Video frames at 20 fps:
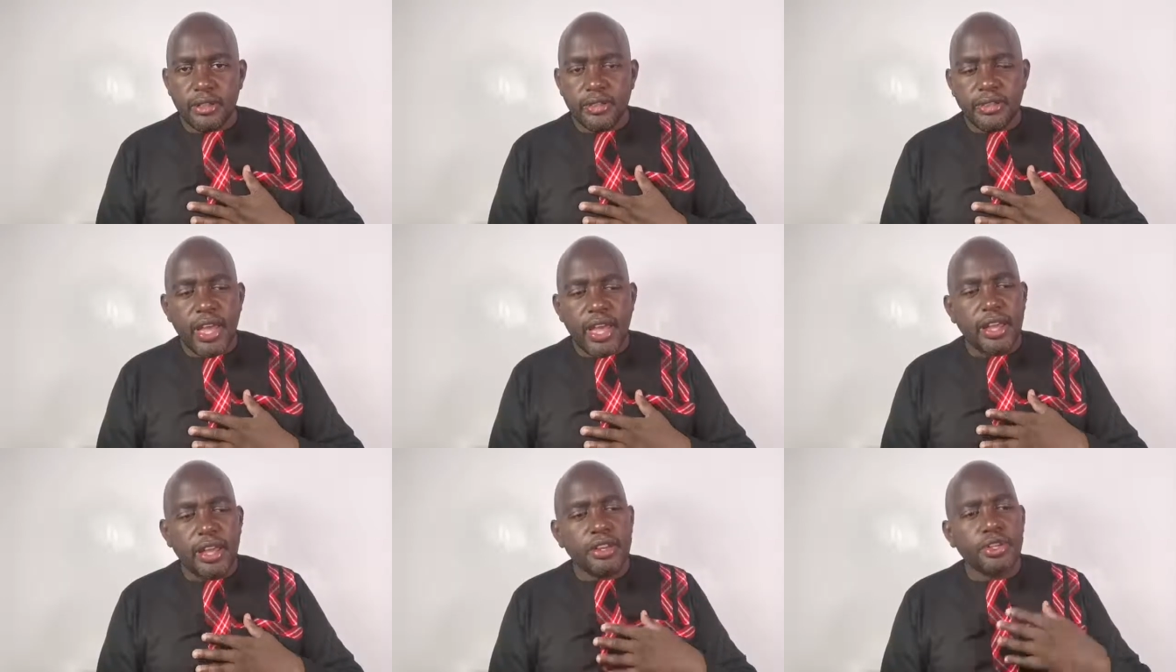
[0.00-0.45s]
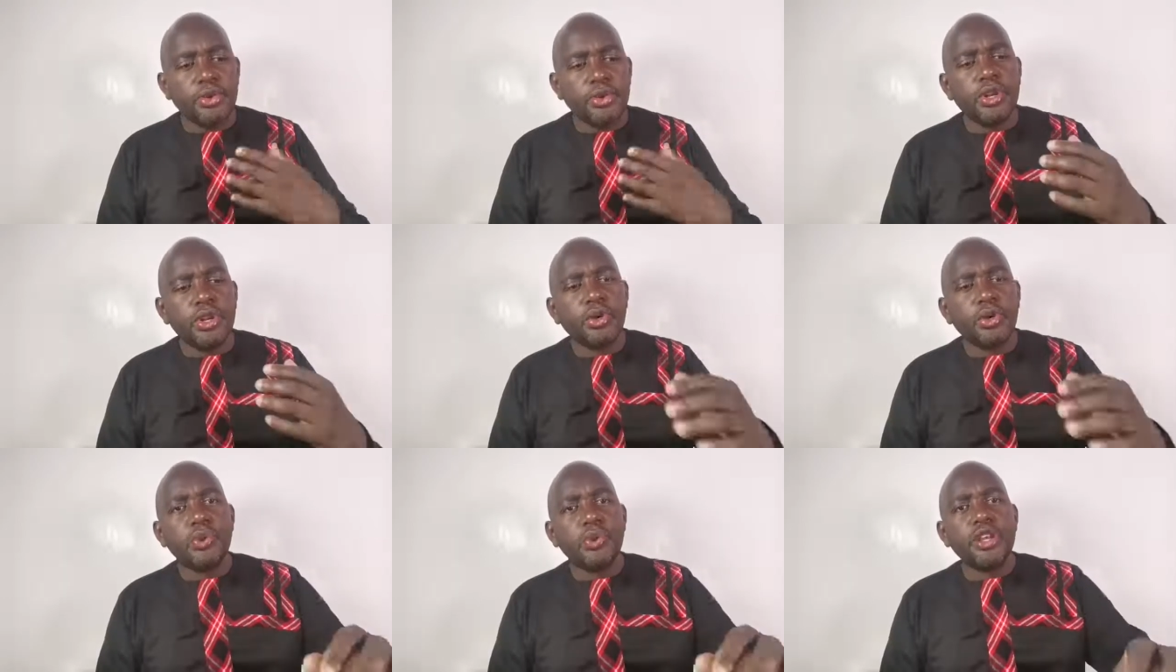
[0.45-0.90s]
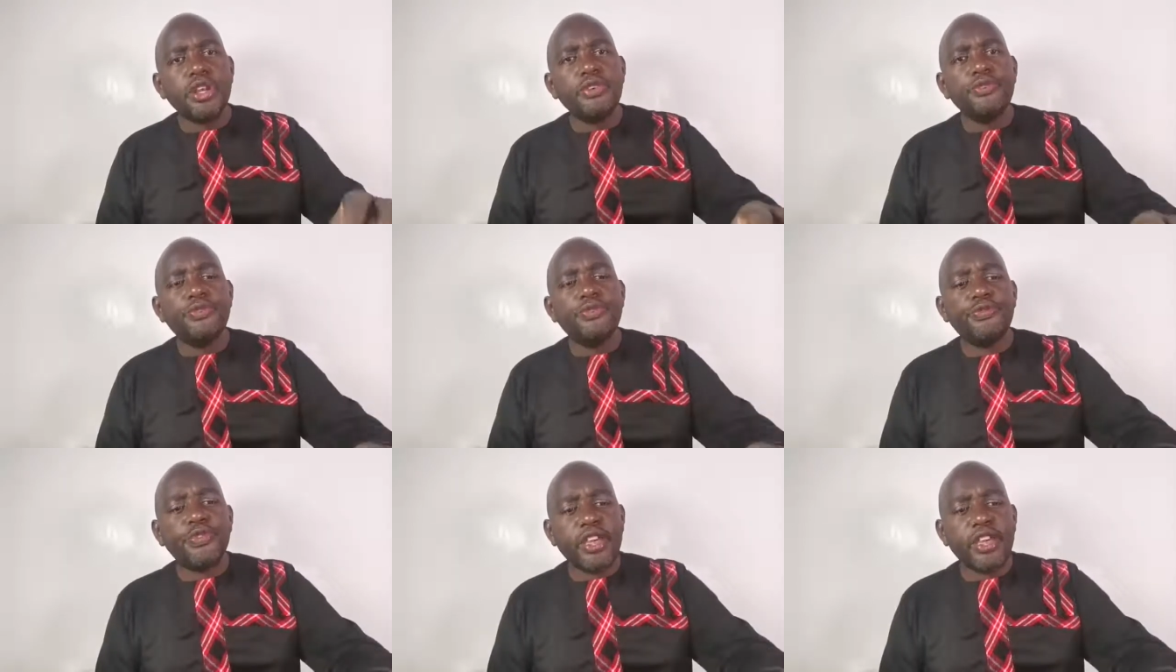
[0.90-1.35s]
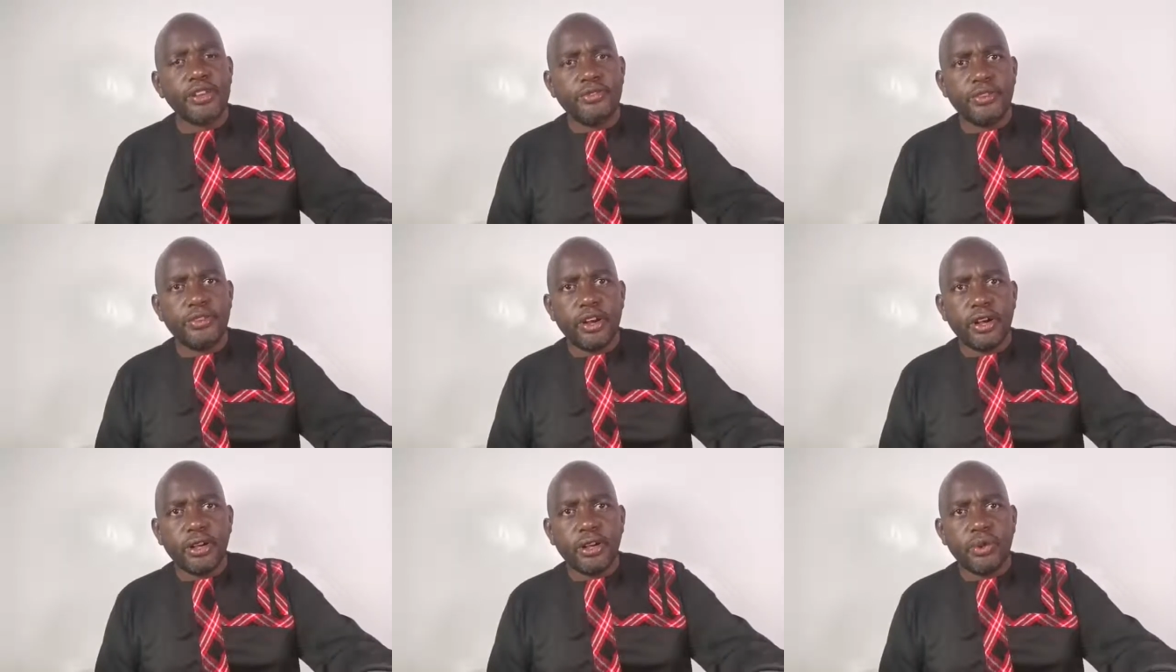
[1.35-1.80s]
Then you will win
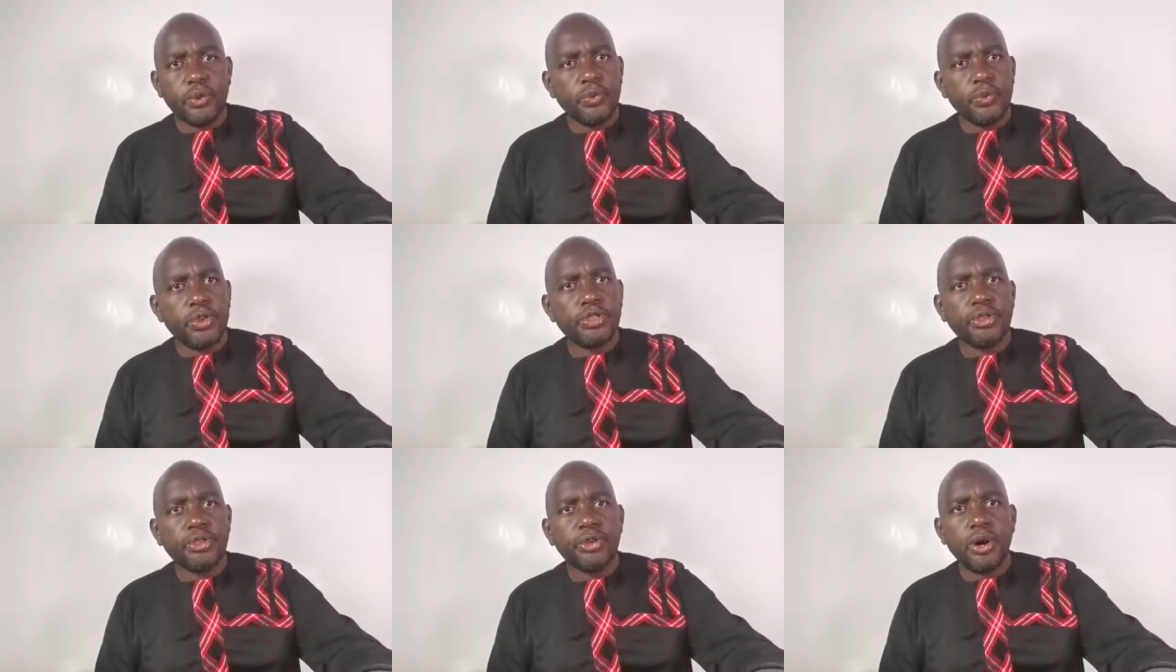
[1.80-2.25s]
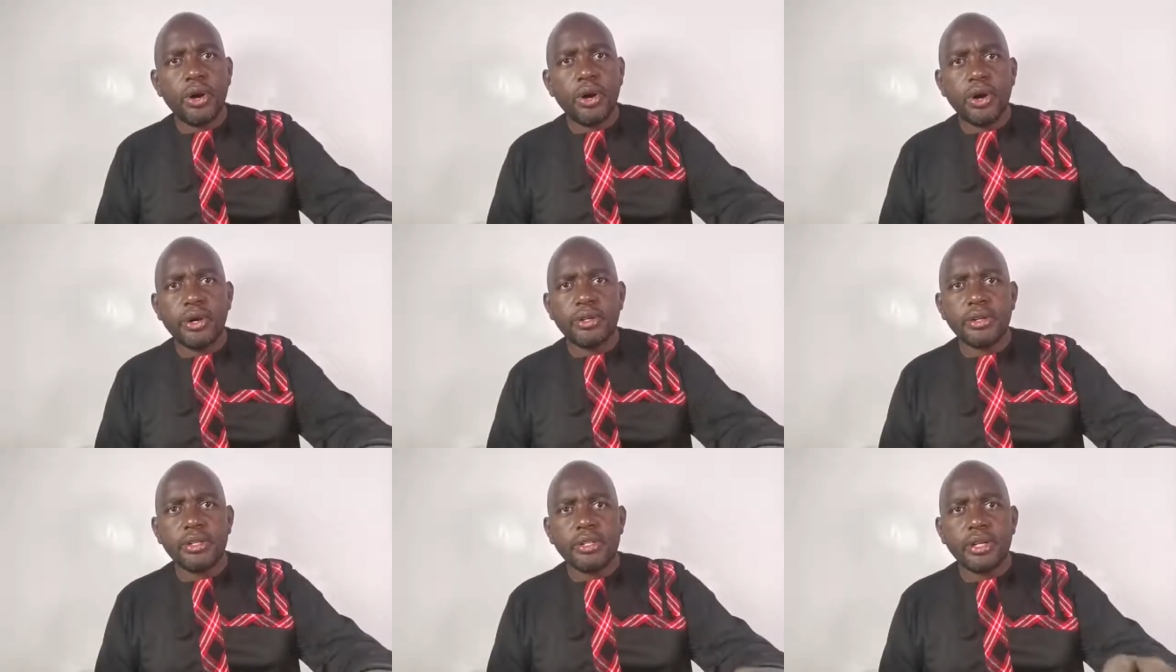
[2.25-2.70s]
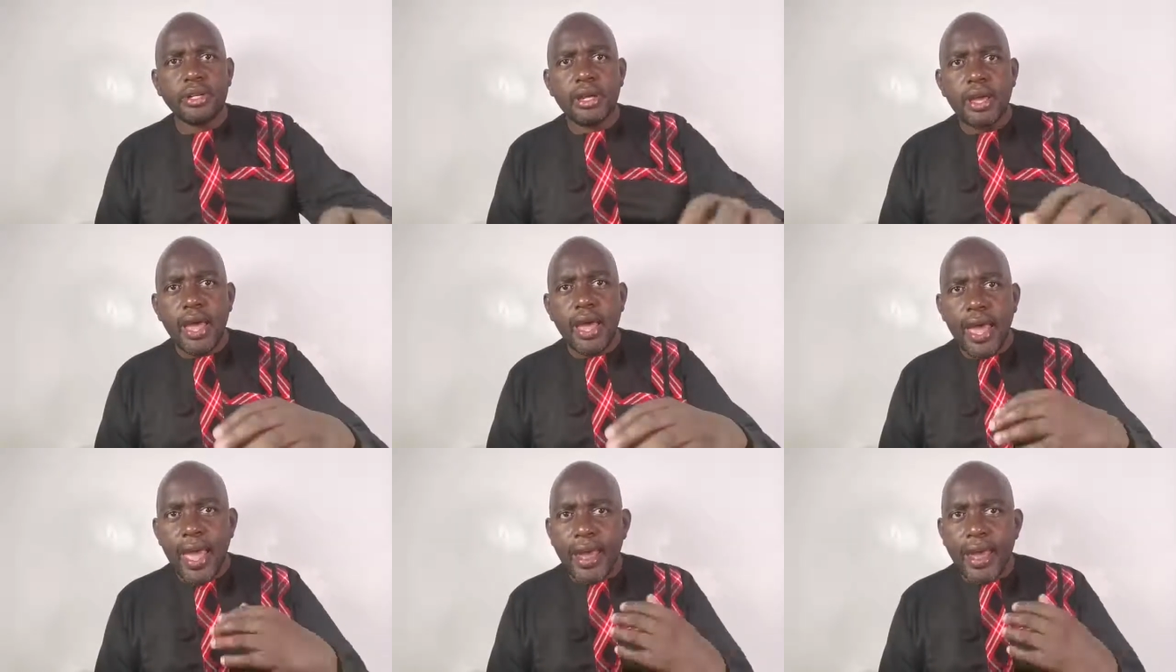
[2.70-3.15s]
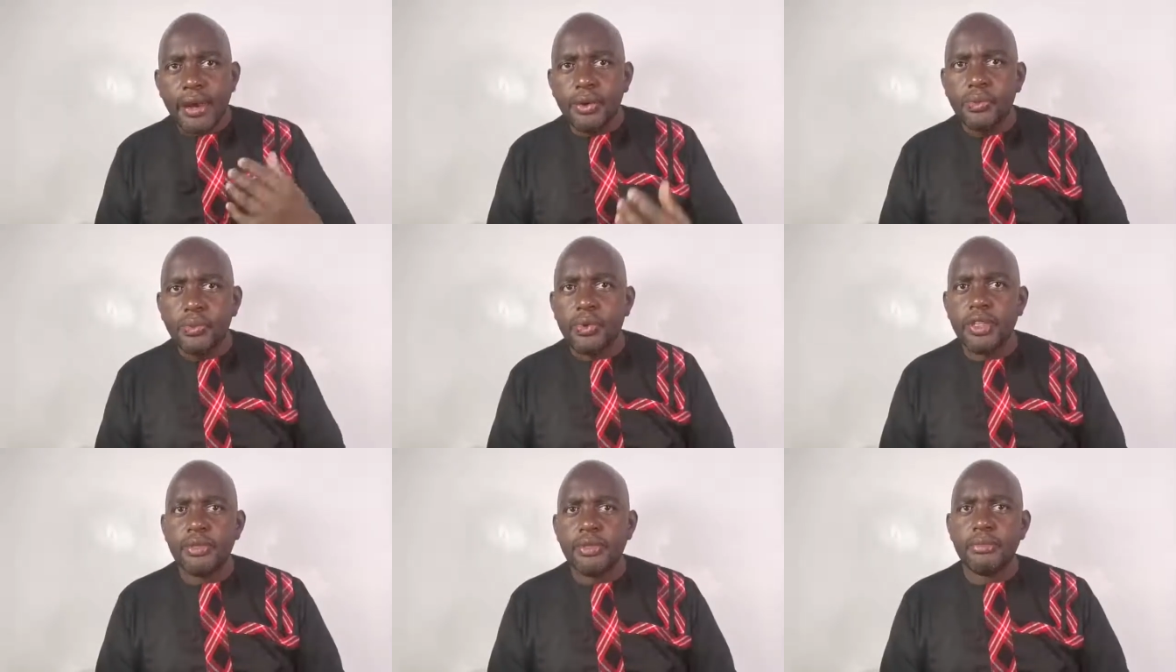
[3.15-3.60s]
favor with God
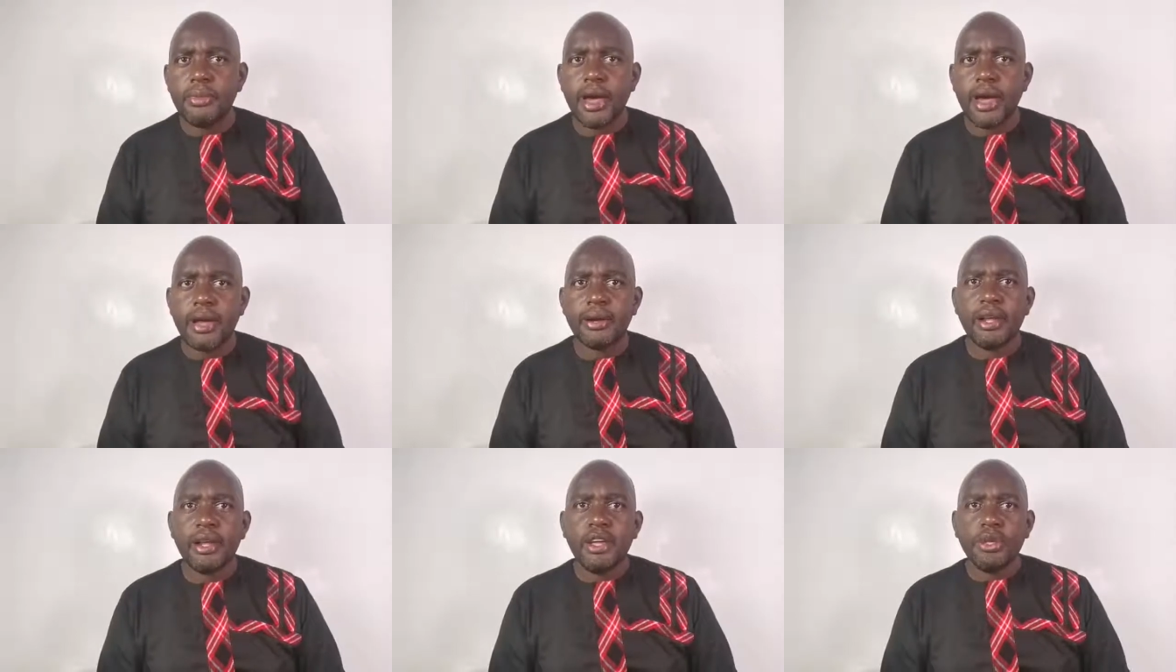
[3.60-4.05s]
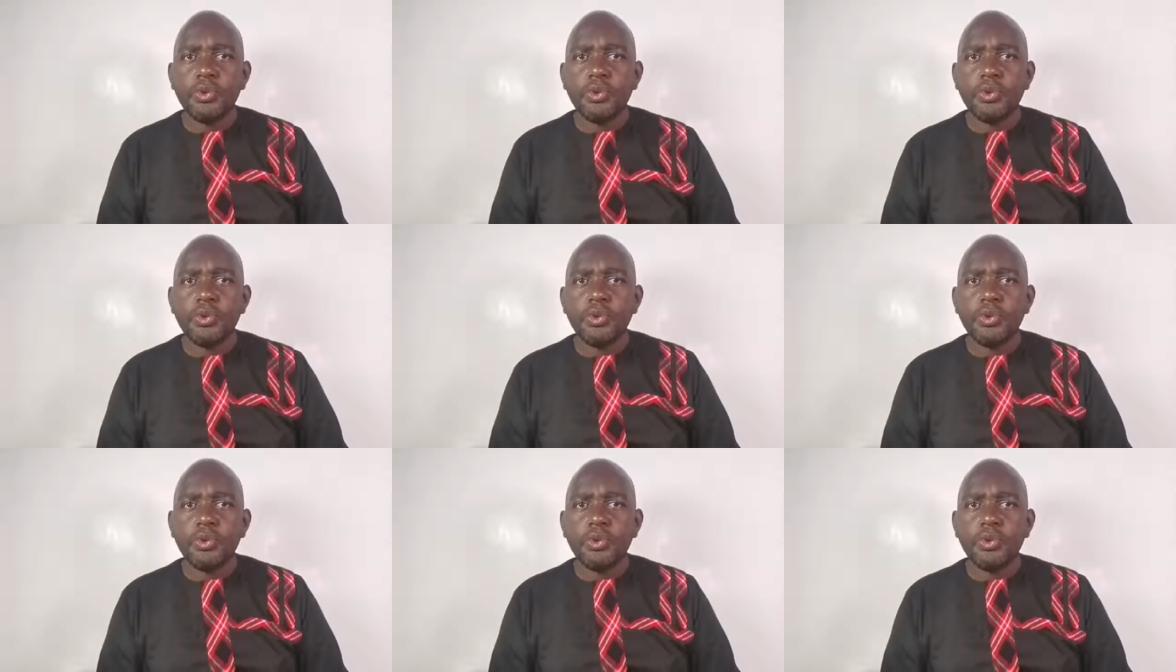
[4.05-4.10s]
and with man.